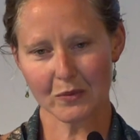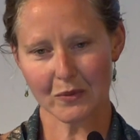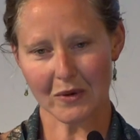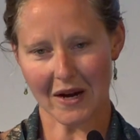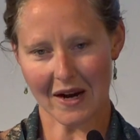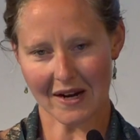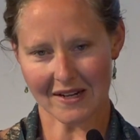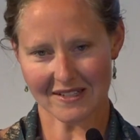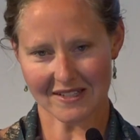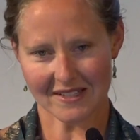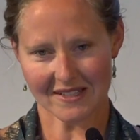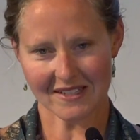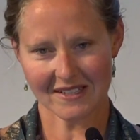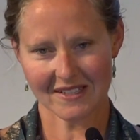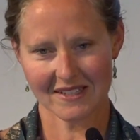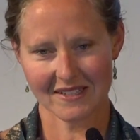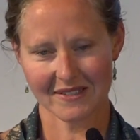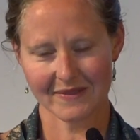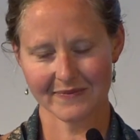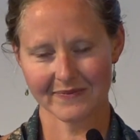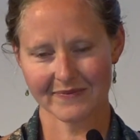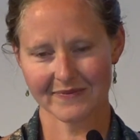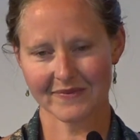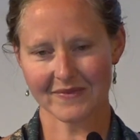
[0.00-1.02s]

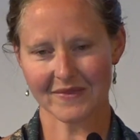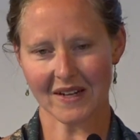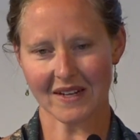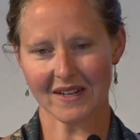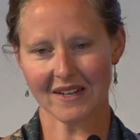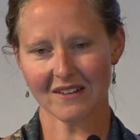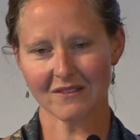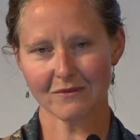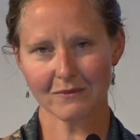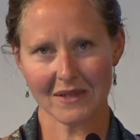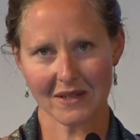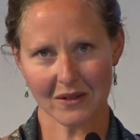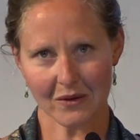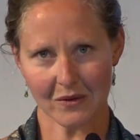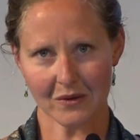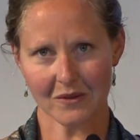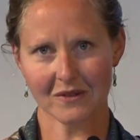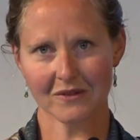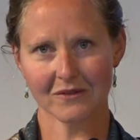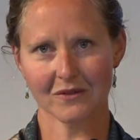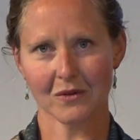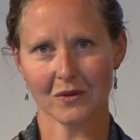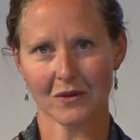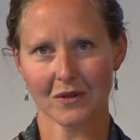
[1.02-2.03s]
practice, I have my own,
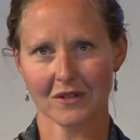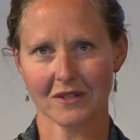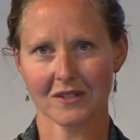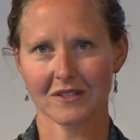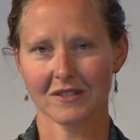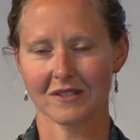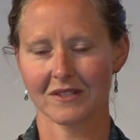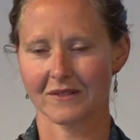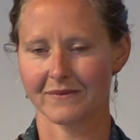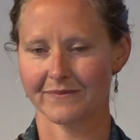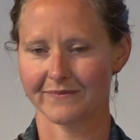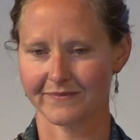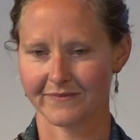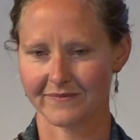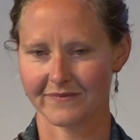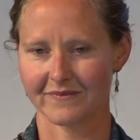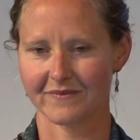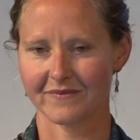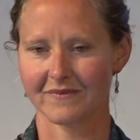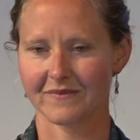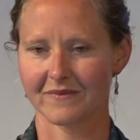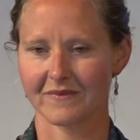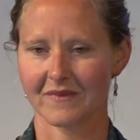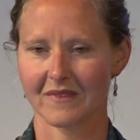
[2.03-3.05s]
of course,
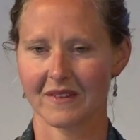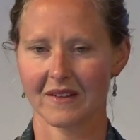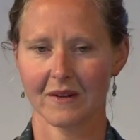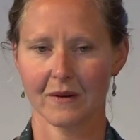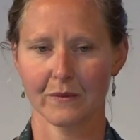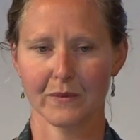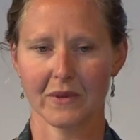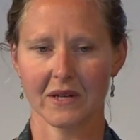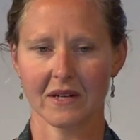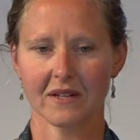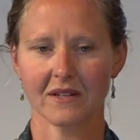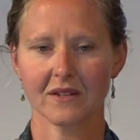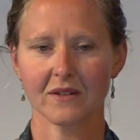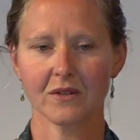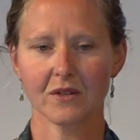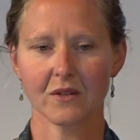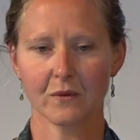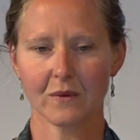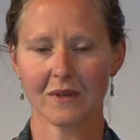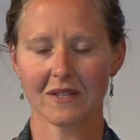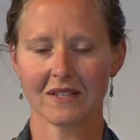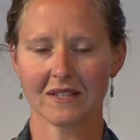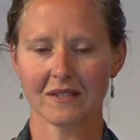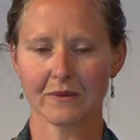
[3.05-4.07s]
but you know
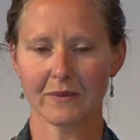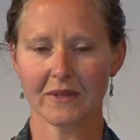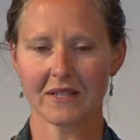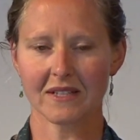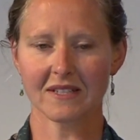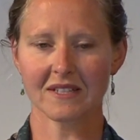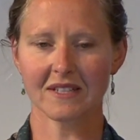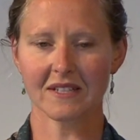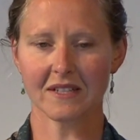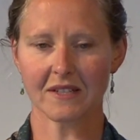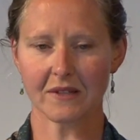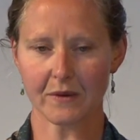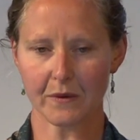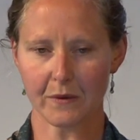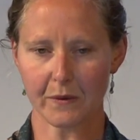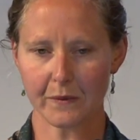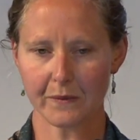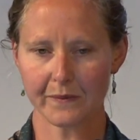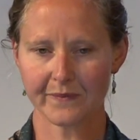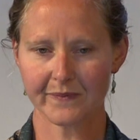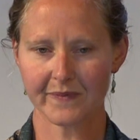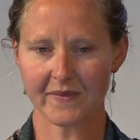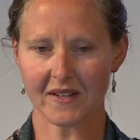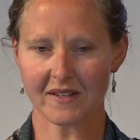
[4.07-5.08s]
what this means to you.
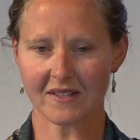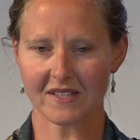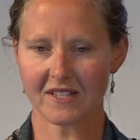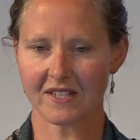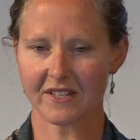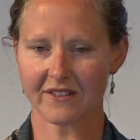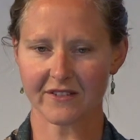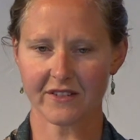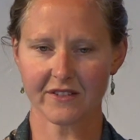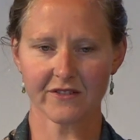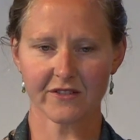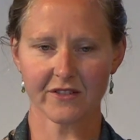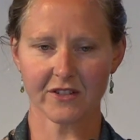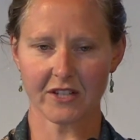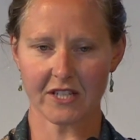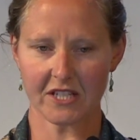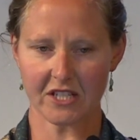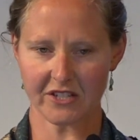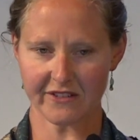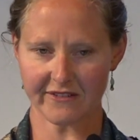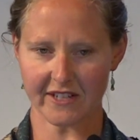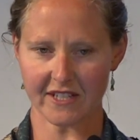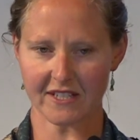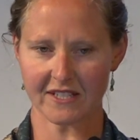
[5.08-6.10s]
It's different for
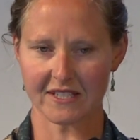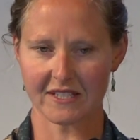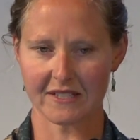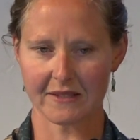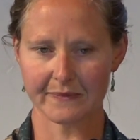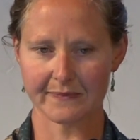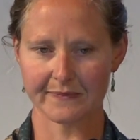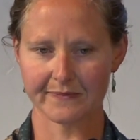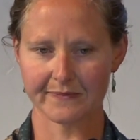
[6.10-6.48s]
each of us.